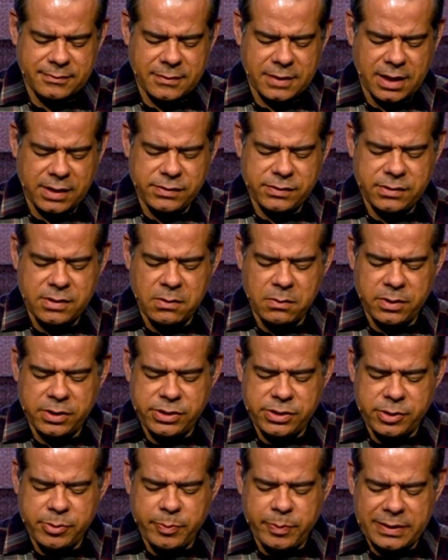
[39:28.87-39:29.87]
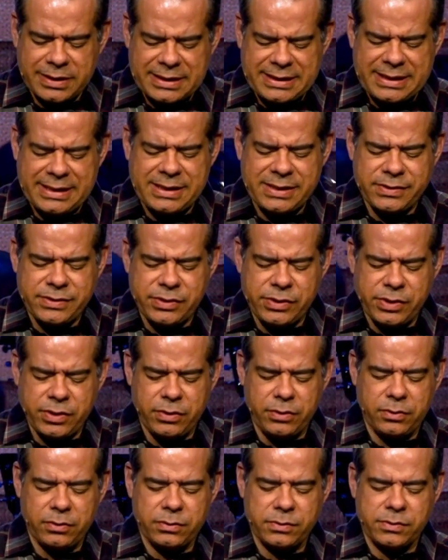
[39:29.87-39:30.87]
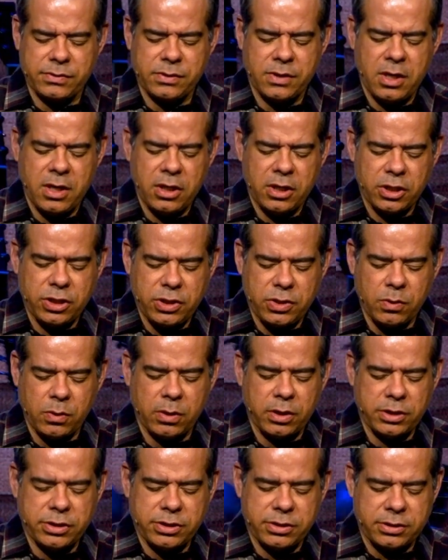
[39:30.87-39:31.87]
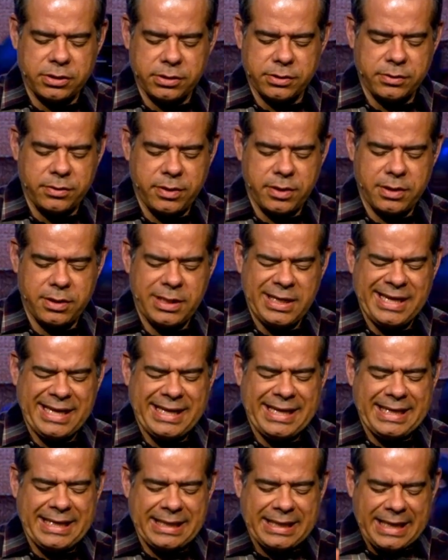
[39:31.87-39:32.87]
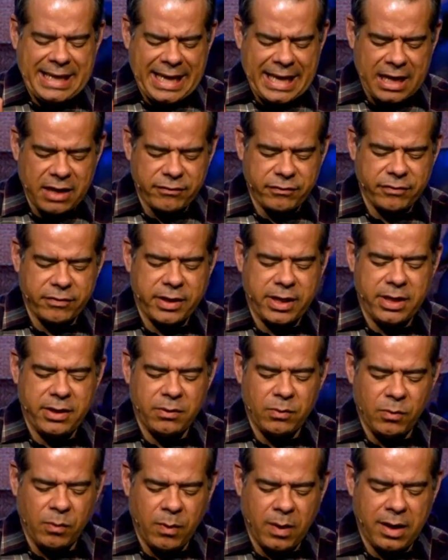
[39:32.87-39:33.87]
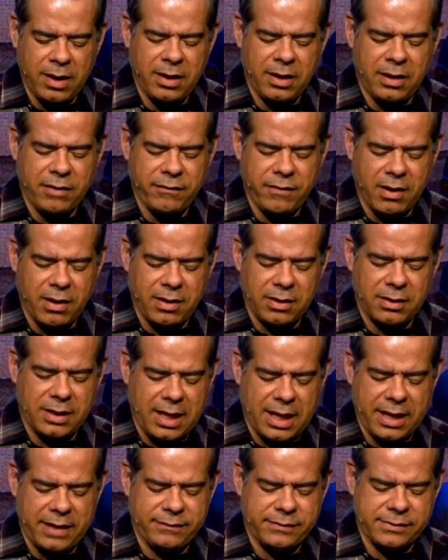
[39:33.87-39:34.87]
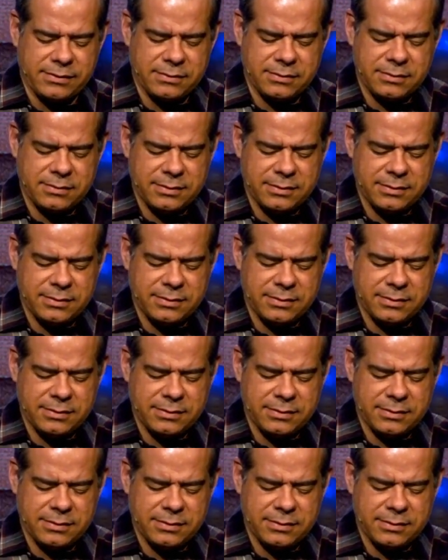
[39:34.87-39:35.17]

And so, would you please use your truth in every one of our lives?